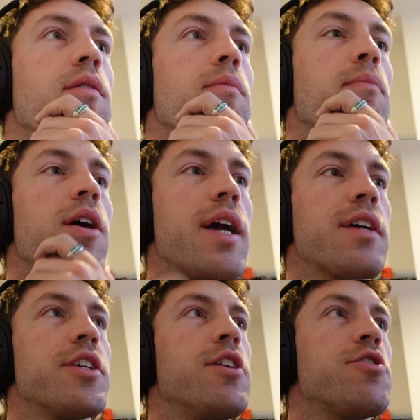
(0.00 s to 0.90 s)
market
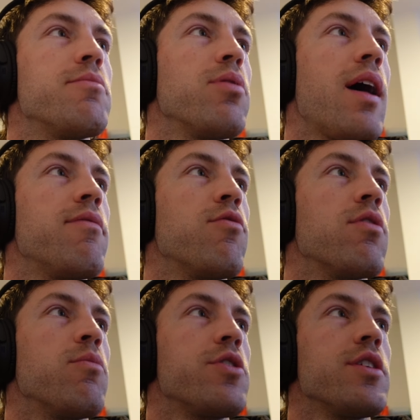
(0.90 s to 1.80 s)
execution
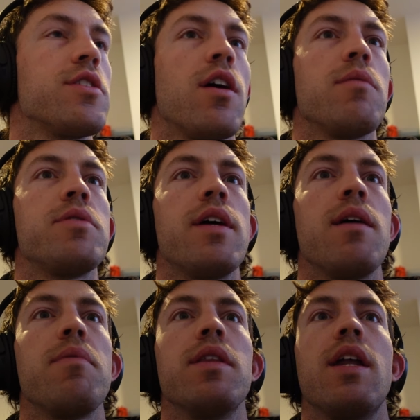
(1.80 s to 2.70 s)
platform, which is Top
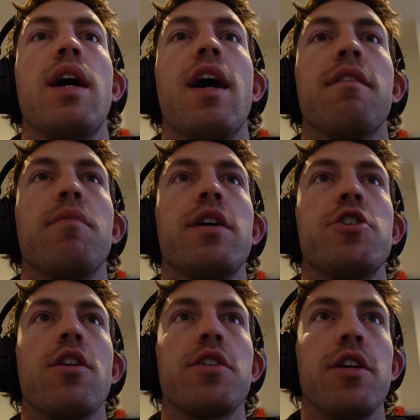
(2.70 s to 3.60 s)
Step, and then I have my
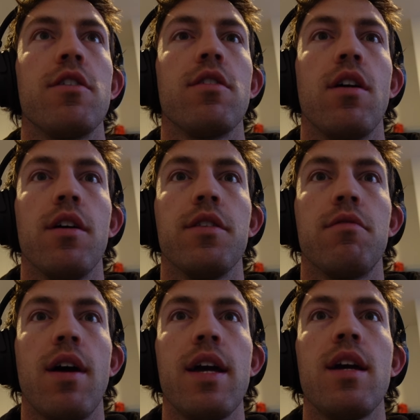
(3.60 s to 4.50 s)
charts here on the
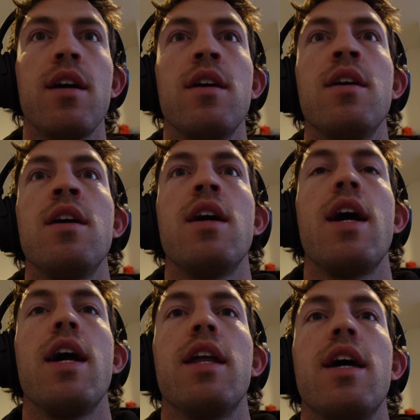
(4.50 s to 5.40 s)
right.
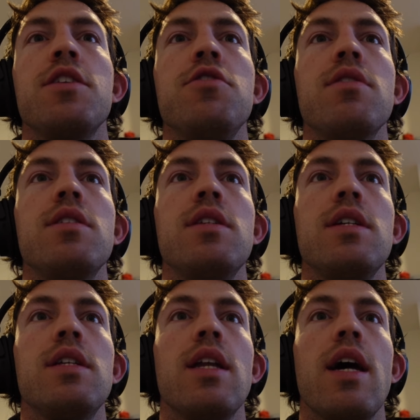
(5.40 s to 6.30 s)
And as you can
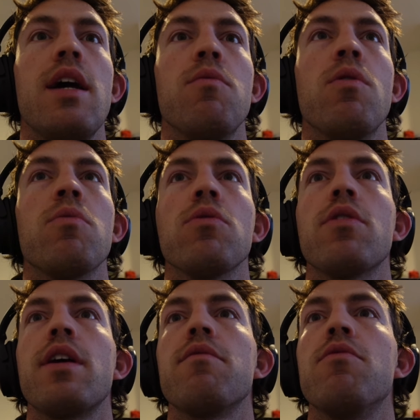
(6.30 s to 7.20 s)
see today, what we're
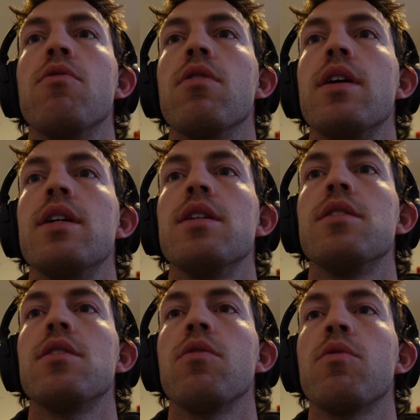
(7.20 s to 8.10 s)
looking for
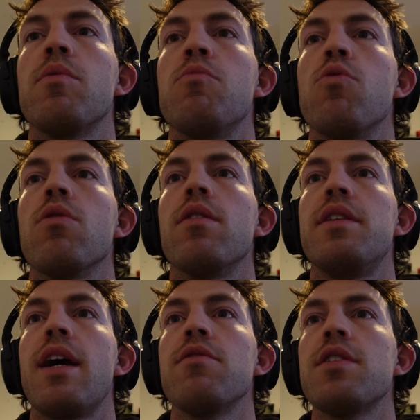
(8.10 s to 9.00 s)
is a little bit more
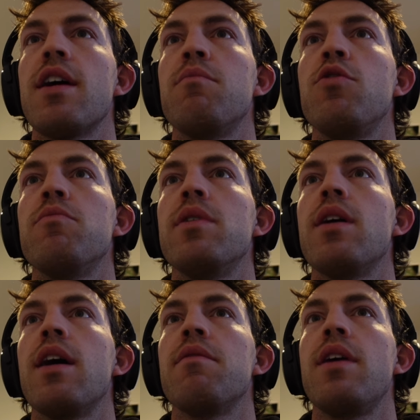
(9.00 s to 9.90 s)
downside movement.
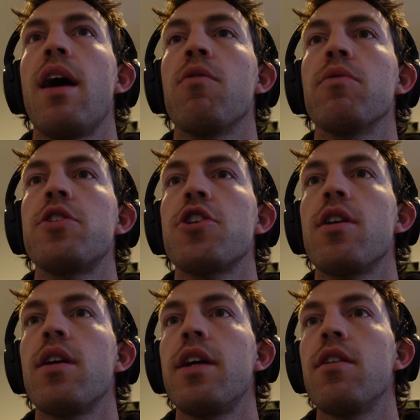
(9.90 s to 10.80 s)
I have the hourly
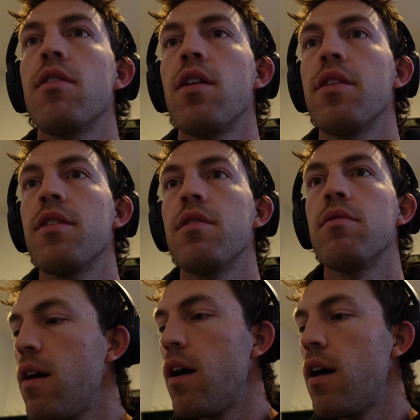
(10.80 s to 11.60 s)
chart here on the